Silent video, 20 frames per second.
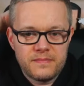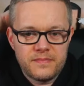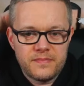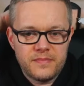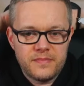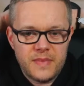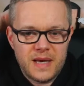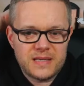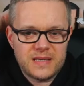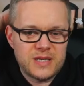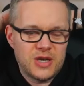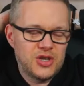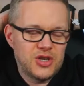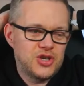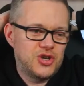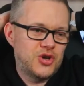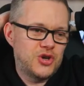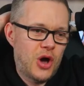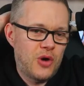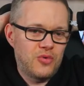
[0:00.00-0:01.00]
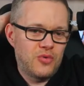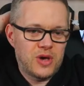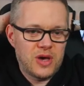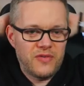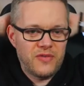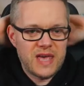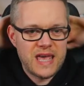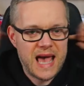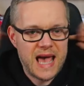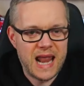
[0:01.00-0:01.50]
That's a joke of
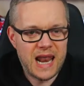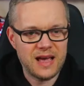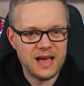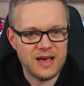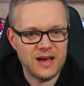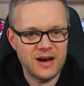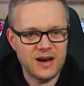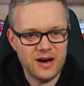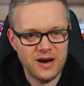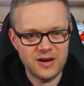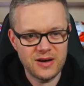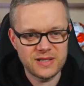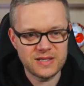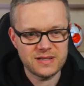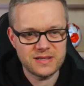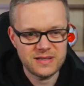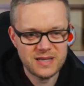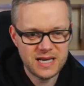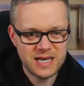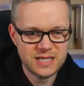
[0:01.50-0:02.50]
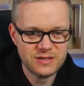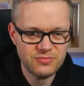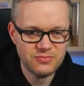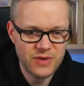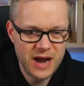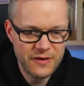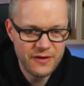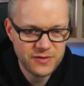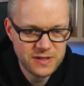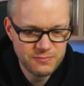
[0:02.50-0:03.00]
a yellow card. This
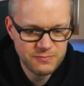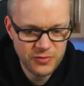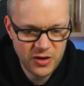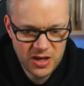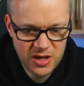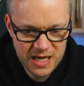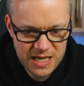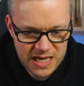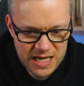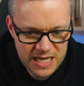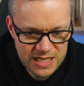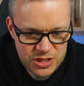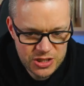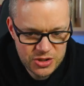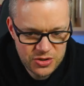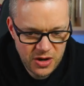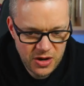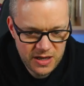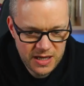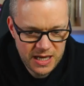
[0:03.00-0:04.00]
ref's fucking needs striking